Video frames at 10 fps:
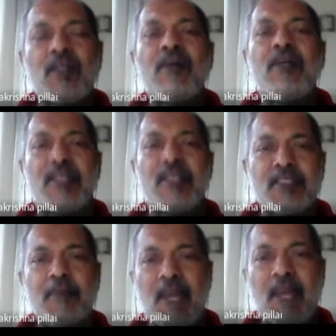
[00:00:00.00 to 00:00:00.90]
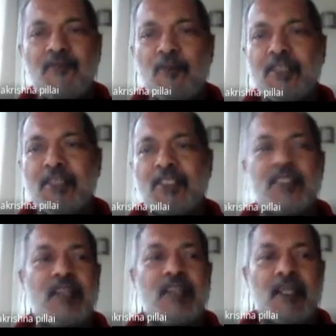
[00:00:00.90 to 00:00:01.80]
energy band
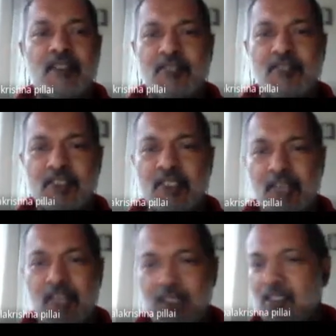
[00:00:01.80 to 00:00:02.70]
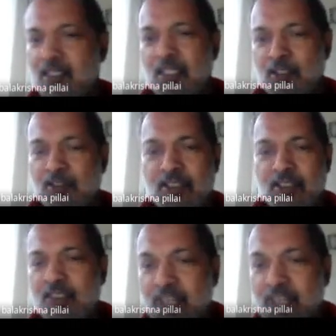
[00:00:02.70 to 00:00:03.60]
formation and things like that. So this
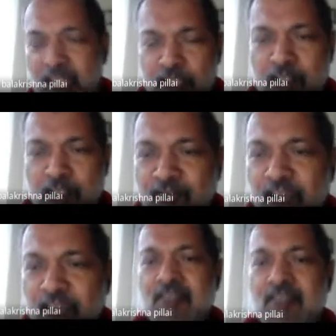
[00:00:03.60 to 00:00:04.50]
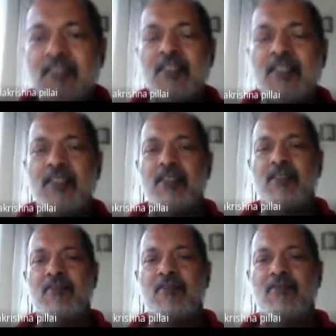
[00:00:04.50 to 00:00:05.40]
is so. In fact,
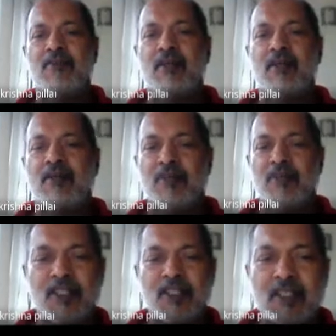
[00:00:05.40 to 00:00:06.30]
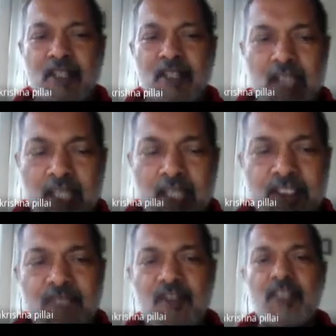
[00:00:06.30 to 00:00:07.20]
one of the classic
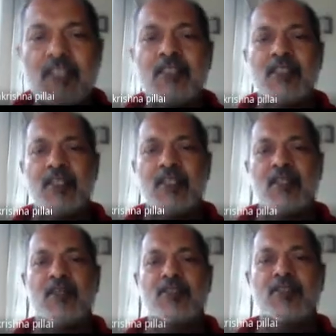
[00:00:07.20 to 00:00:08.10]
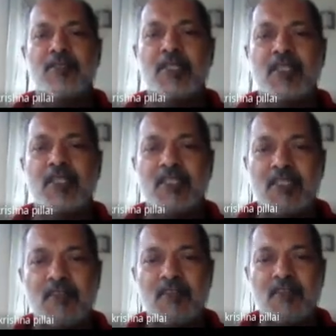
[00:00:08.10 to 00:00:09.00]
work on semiconductor
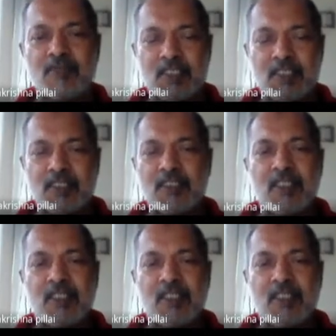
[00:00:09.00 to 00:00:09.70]
device physics